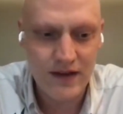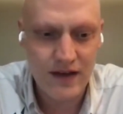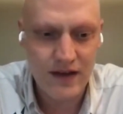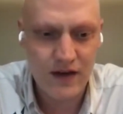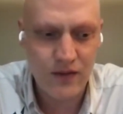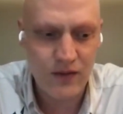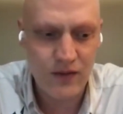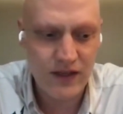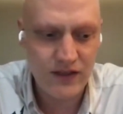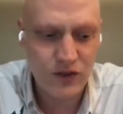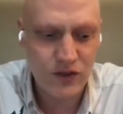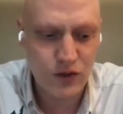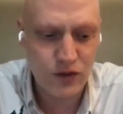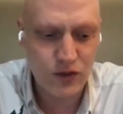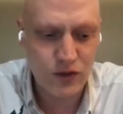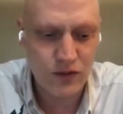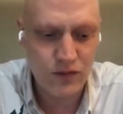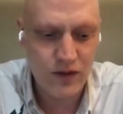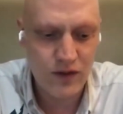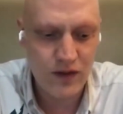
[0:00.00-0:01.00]
these
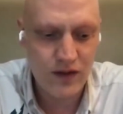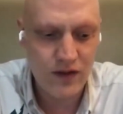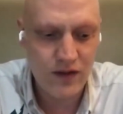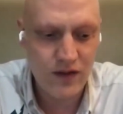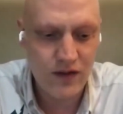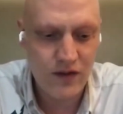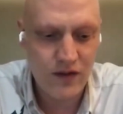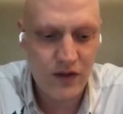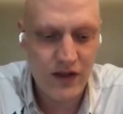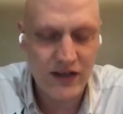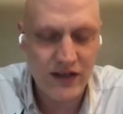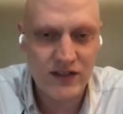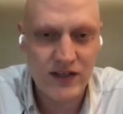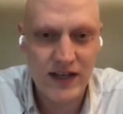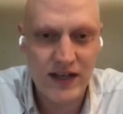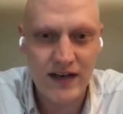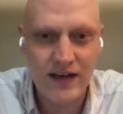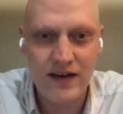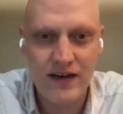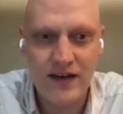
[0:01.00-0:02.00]
are this
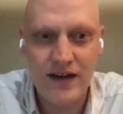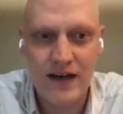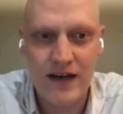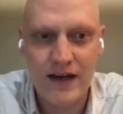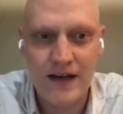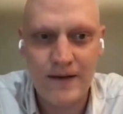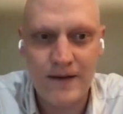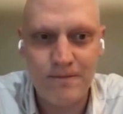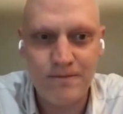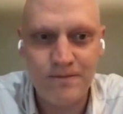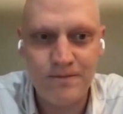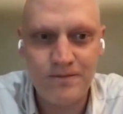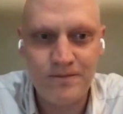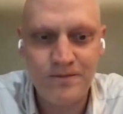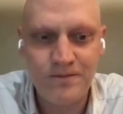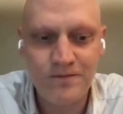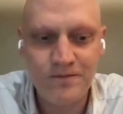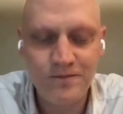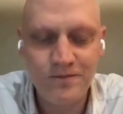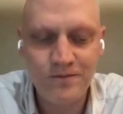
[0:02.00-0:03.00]
and
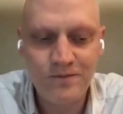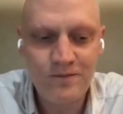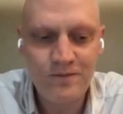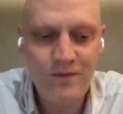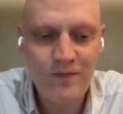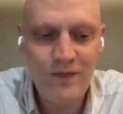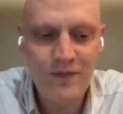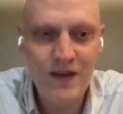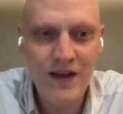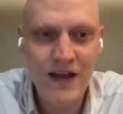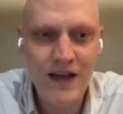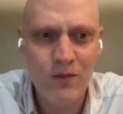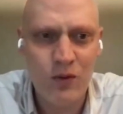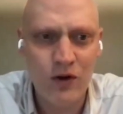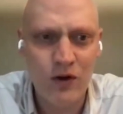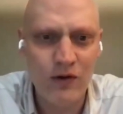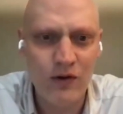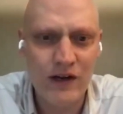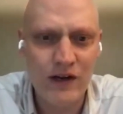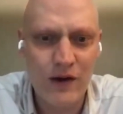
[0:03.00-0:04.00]
the
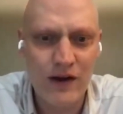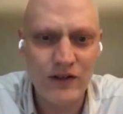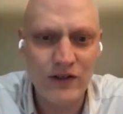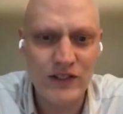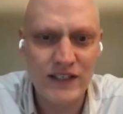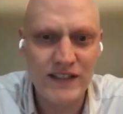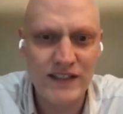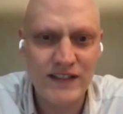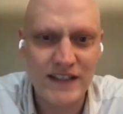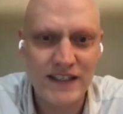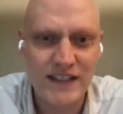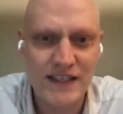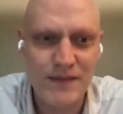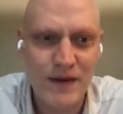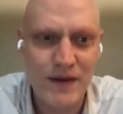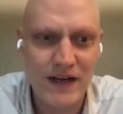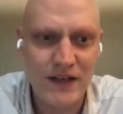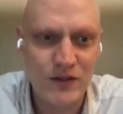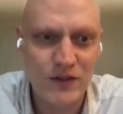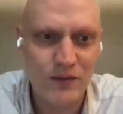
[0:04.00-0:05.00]
Puerto Rico Energy in 60
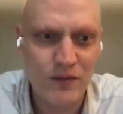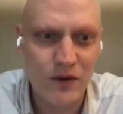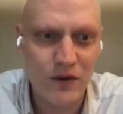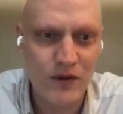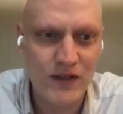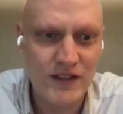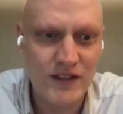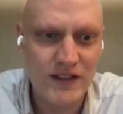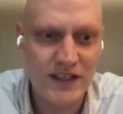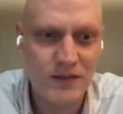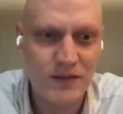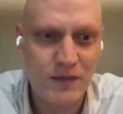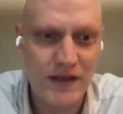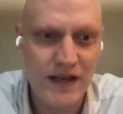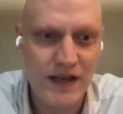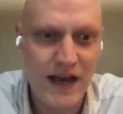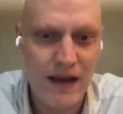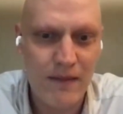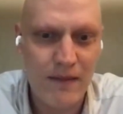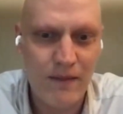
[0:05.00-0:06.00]
Minutes are both at 6
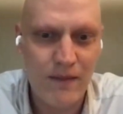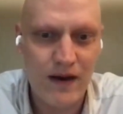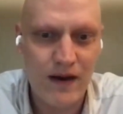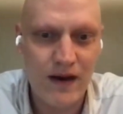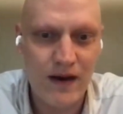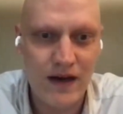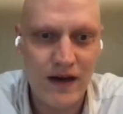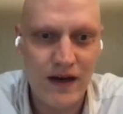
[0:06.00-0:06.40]
p.m.